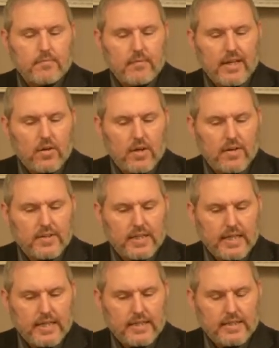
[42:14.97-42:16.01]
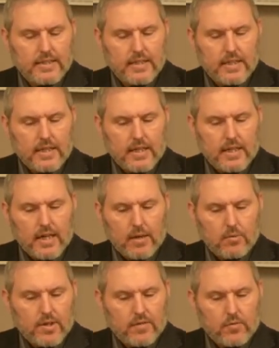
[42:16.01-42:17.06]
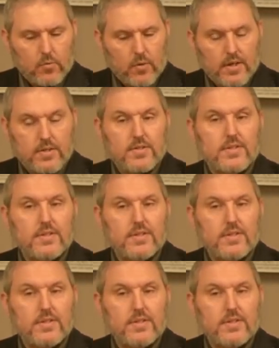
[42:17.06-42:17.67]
and are heavy laden and I will give you rest.